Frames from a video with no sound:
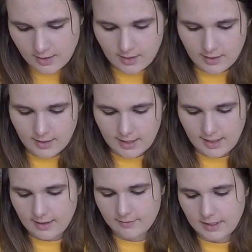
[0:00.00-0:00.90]
and then I
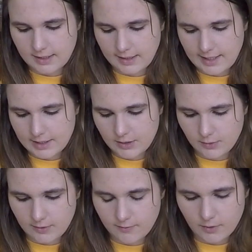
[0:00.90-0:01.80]
have these last
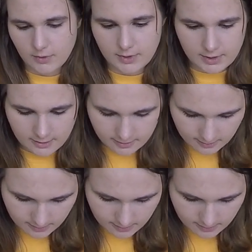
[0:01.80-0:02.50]
3 folds.